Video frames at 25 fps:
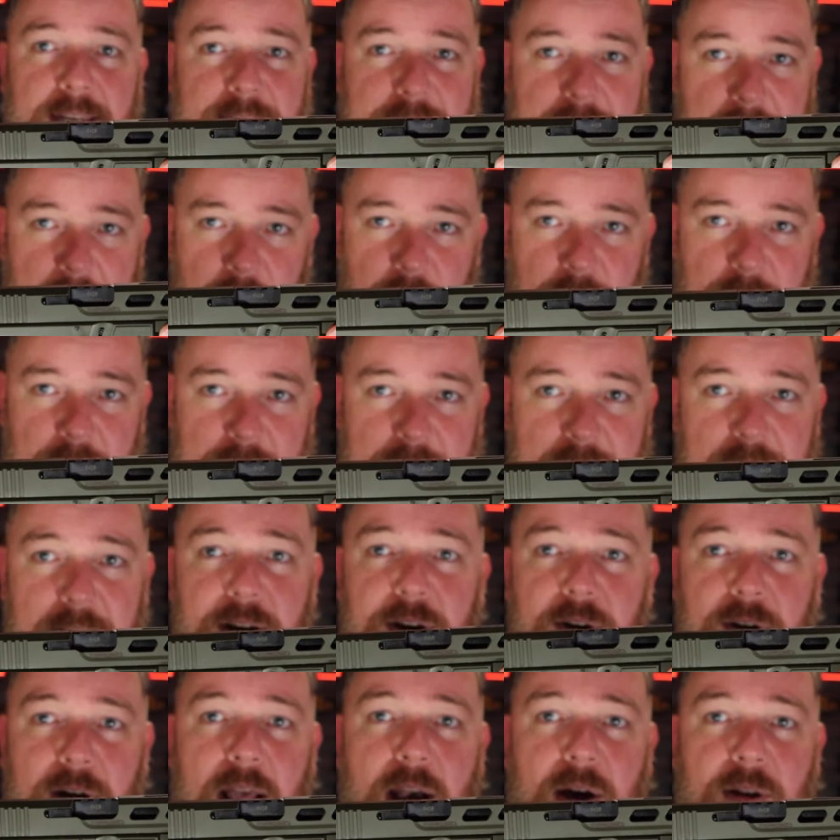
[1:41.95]
down
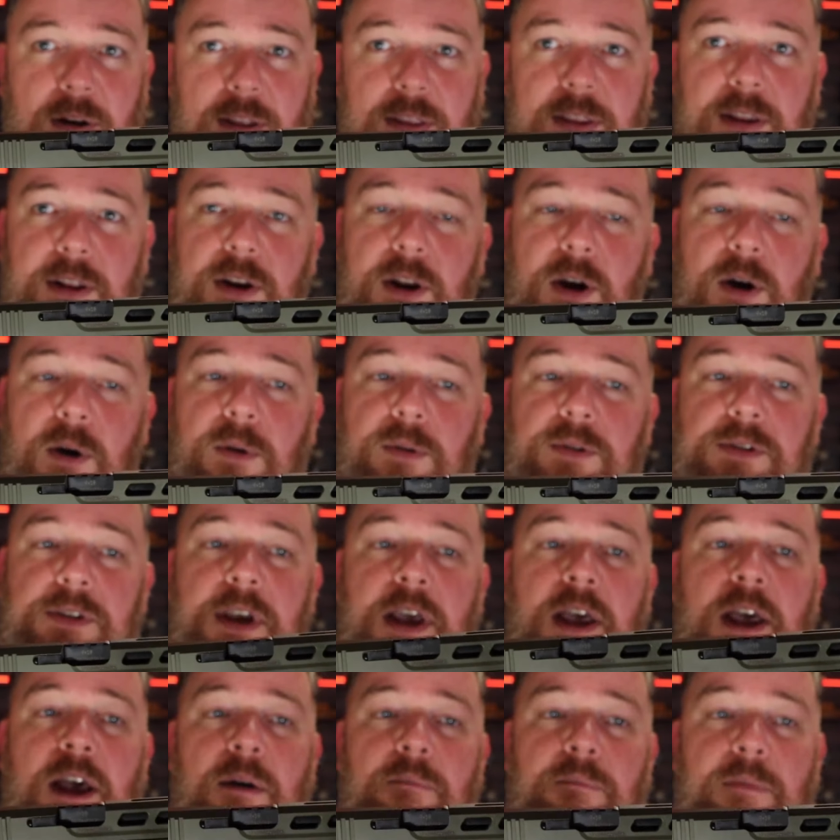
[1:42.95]
here out on the nose,
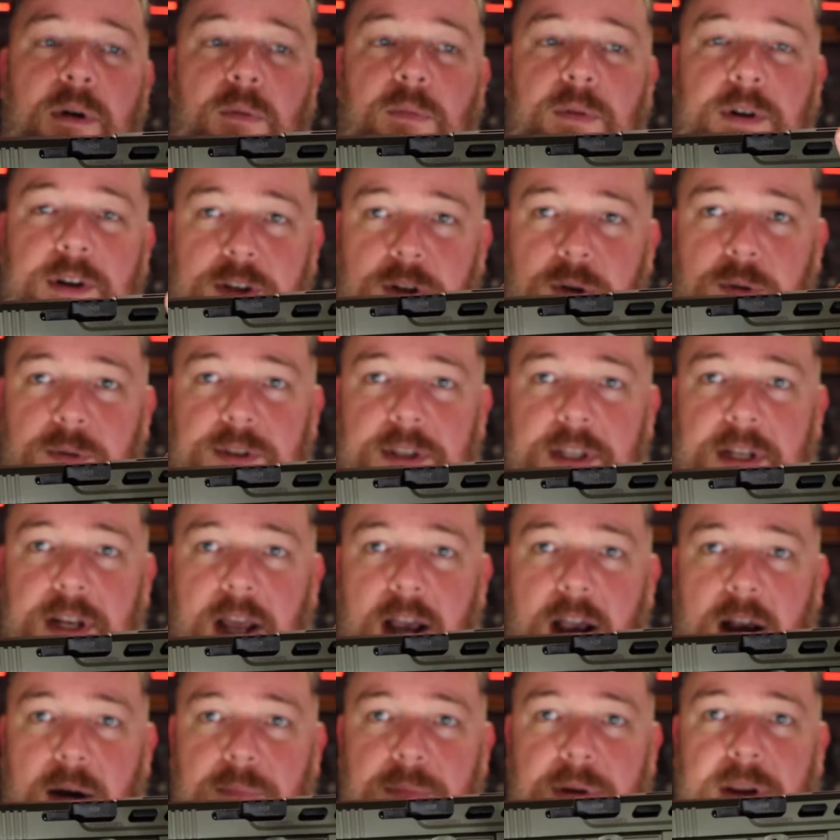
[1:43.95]
but reduce it
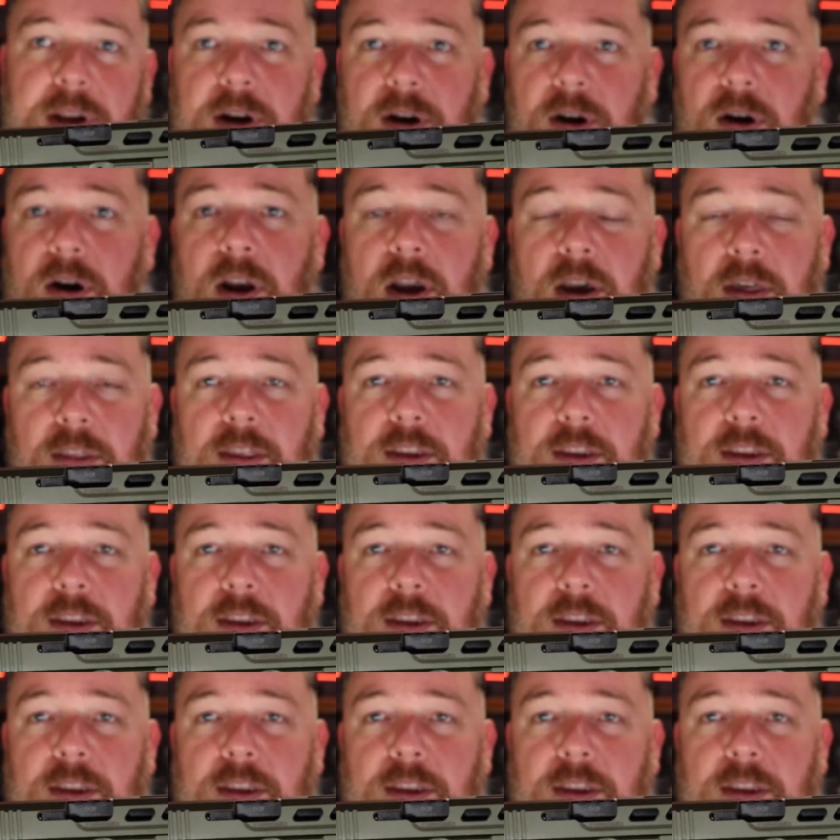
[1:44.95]
up here.